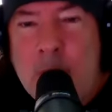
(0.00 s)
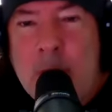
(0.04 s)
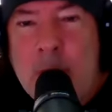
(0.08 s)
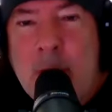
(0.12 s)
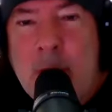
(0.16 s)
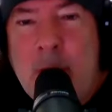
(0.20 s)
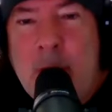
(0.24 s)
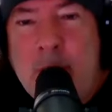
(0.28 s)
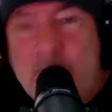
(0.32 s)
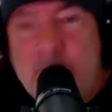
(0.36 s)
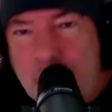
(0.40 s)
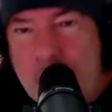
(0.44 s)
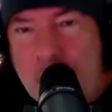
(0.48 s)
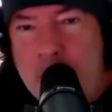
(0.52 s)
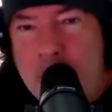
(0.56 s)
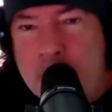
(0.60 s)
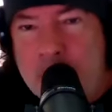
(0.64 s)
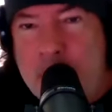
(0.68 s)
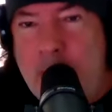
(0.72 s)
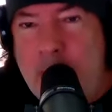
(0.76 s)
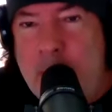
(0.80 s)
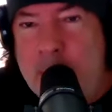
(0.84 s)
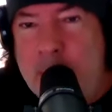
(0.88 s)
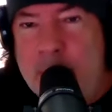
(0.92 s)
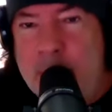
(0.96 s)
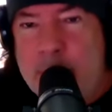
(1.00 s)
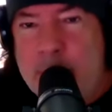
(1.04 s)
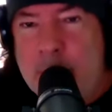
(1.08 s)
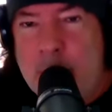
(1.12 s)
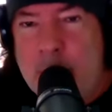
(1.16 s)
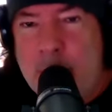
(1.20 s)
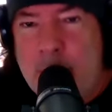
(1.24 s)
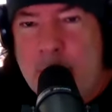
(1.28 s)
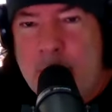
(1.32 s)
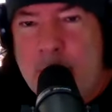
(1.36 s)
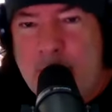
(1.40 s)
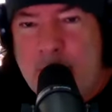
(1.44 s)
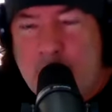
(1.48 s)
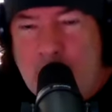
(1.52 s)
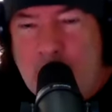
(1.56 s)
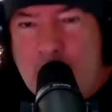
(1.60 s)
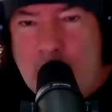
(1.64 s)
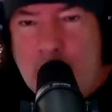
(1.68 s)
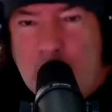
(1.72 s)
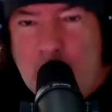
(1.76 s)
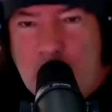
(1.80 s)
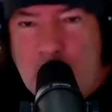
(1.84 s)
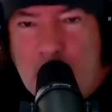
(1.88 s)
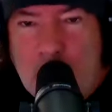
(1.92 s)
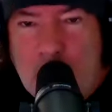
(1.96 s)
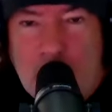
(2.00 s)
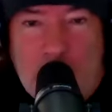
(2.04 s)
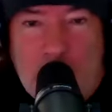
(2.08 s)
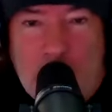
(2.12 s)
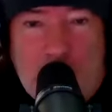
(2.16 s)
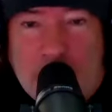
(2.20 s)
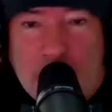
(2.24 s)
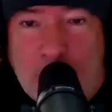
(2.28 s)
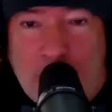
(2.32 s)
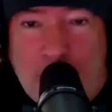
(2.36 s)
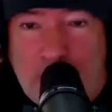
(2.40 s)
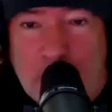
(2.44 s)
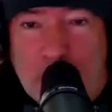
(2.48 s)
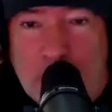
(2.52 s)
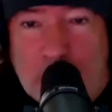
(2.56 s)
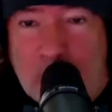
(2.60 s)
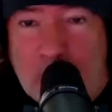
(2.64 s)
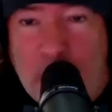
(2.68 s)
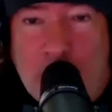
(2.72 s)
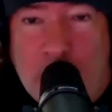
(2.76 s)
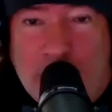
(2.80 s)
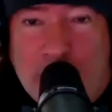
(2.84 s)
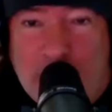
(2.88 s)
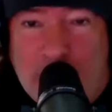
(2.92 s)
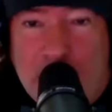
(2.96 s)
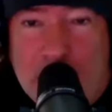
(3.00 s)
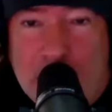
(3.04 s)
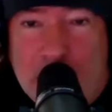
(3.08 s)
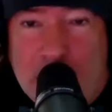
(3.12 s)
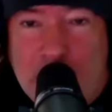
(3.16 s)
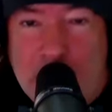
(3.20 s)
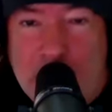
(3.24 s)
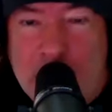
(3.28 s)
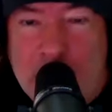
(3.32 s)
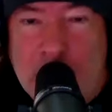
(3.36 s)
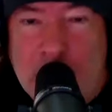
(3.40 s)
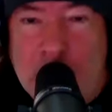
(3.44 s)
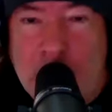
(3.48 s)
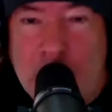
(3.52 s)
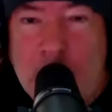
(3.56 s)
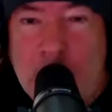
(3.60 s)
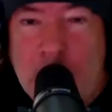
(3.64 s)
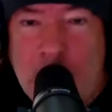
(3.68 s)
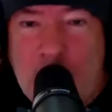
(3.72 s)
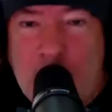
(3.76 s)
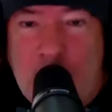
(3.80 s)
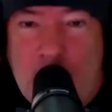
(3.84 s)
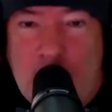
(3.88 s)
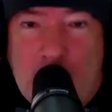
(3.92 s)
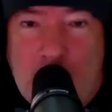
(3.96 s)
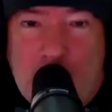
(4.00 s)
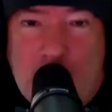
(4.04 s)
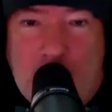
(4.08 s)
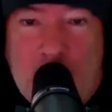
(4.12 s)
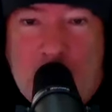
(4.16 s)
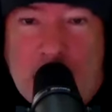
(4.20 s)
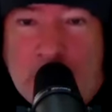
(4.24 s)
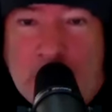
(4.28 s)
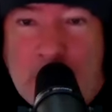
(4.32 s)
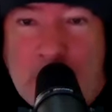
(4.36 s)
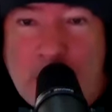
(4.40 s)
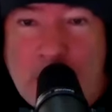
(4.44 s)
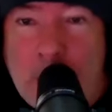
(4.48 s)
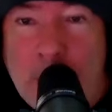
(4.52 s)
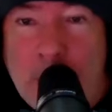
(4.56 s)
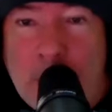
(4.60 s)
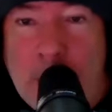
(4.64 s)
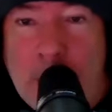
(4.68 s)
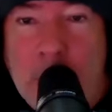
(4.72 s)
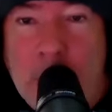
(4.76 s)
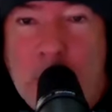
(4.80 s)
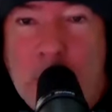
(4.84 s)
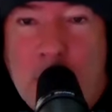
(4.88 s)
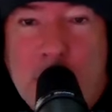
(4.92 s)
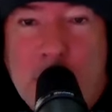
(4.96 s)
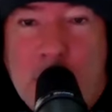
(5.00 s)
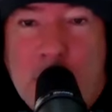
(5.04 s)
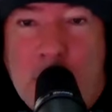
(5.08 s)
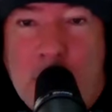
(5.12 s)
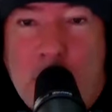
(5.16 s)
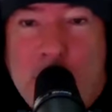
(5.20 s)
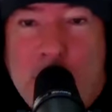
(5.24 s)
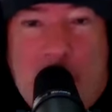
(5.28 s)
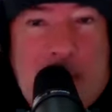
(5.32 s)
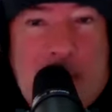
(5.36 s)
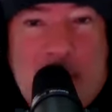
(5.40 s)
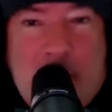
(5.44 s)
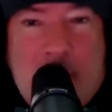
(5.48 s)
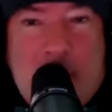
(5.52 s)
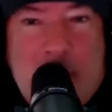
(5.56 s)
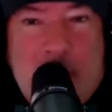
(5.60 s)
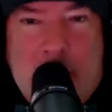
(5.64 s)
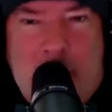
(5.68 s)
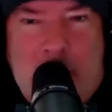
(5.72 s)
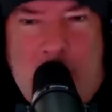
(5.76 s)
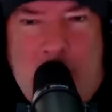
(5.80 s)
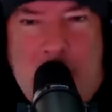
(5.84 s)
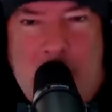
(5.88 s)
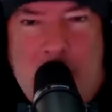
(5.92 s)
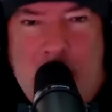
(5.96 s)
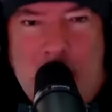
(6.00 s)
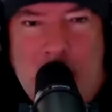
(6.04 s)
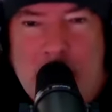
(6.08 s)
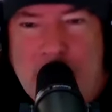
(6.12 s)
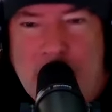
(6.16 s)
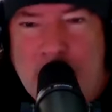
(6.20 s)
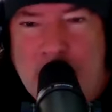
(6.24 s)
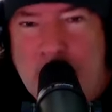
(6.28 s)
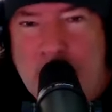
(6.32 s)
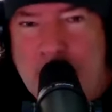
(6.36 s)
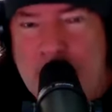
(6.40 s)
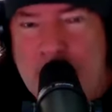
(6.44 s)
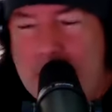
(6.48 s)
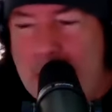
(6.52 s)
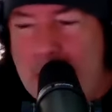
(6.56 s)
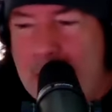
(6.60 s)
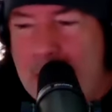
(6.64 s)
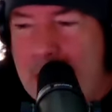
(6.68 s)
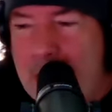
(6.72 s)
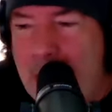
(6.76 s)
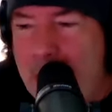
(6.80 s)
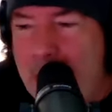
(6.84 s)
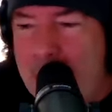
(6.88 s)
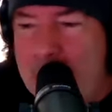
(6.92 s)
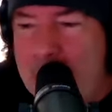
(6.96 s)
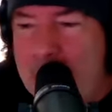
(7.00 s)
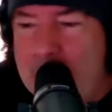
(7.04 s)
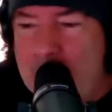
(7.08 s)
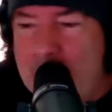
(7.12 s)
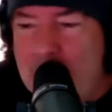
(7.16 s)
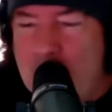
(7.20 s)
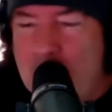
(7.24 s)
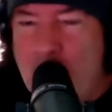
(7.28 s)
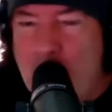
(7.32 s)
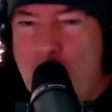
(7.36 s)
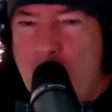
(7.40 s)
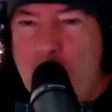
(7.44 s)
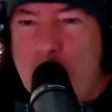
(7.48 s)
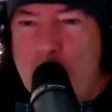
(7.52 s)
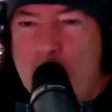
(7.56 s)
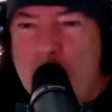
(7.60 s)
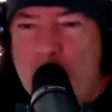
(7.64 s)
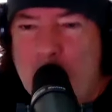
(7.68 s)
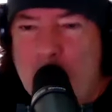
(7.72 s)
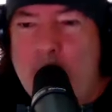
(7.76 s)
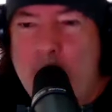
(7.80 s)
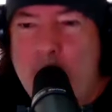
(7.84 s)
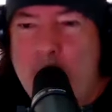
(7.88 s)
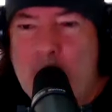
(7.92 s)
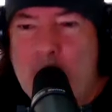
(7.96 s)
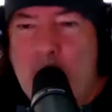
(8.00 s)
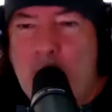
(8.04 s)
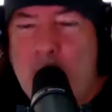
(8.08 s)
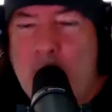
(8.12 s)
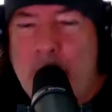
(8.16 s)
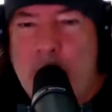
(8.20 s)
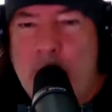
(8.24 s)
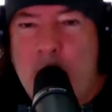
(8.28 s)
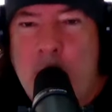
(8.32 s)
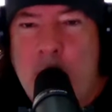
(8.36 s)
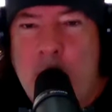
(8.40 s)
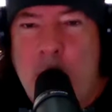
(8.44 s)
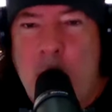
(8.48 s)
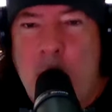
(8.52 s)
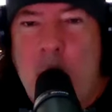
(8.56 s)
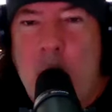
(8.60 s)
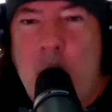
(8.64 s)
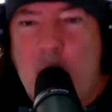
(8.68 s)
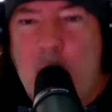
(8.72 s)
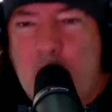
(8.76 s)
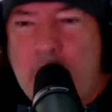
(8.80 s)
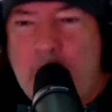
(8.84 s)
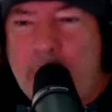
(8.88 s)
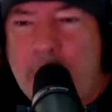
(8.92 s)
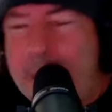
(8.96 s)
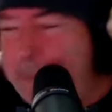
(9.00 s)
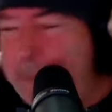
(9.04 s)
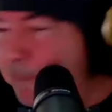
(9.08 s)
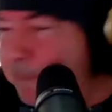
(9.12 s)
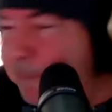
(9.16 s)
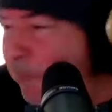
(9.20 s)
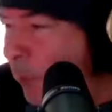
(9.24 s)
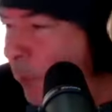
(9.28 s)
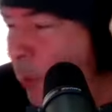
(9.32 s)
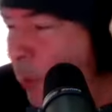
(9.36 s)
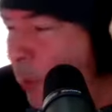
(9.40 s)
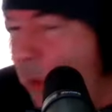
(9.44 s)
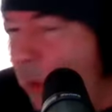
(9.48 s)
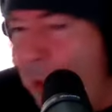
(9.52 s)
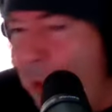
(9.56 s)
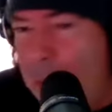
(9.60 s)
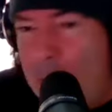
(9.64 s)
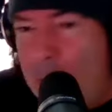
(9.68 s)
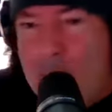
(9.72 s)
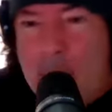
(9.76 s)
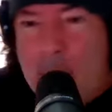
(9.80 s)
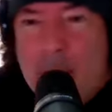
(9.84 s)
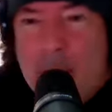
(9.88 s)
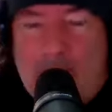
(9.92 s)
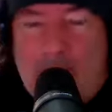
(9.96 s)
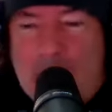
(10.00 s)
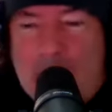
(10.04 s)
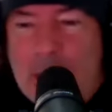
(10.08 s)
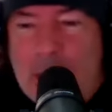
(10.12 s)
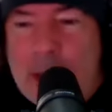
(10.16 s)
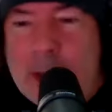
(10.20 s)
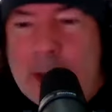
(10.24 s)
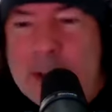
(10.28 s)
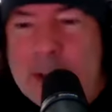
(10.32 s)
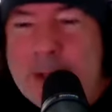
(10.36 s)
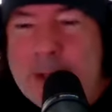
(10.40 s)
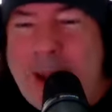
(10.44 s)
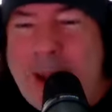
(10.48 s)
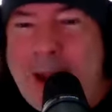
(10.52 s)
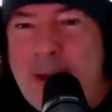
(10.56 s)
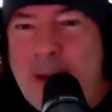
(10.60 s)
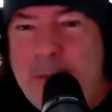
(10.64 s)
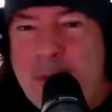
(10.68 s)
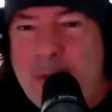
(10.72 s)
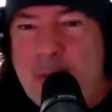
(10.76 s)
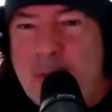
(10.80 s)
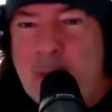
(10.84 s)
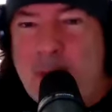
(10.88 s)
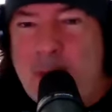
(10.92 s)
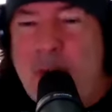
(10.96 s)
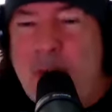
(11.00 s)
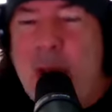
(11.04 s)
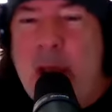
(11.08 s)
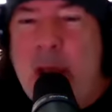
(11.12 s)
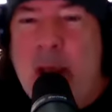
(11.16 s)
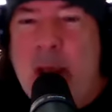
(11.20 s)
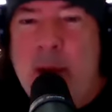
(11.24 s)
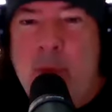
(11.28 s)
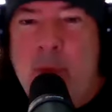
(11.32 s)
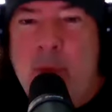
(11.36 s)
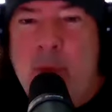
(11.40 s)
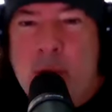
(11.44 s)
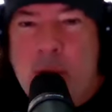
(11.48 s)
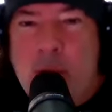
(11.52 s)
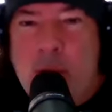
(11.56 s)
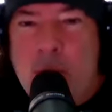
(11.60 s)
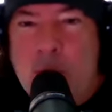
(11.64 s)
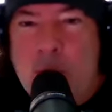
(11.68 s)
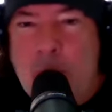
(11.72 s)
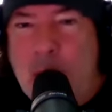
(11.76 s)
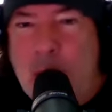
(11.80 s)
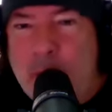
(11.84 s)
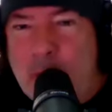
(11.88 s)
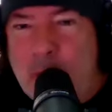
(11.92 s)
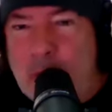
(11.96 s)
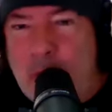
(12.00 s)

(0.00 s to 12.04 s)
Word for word: If you're in the States, then you're from Minnesota, for instance, you think about being a Golden Gopher. That's just kind of how it is. So good for Todd. He'll do great. It is 8:55. We do traffic.